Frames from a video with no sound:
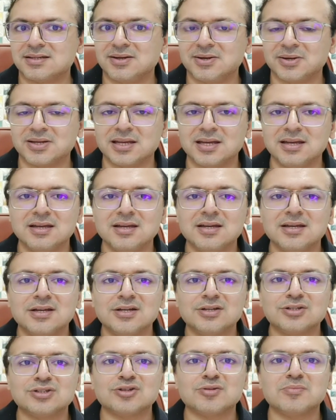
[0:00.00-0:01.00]
Okay,
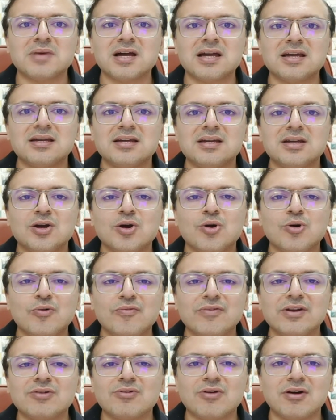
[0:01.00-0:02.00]
so my
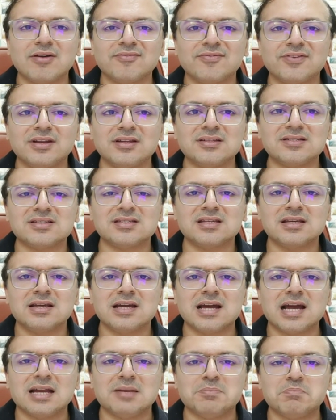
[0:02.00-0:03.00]
overconfidence
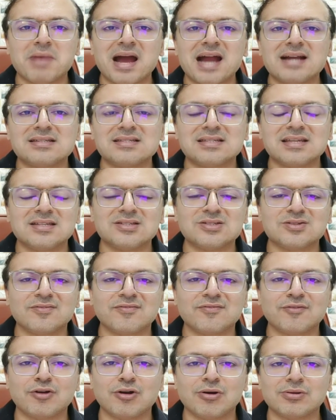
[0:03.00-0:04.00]
and bad sense
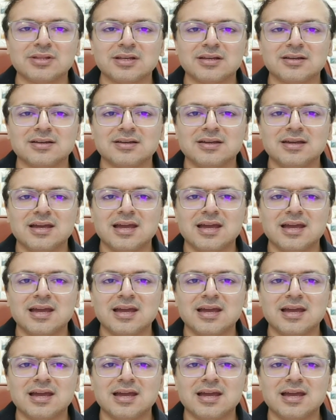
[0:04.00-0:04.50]
of clothing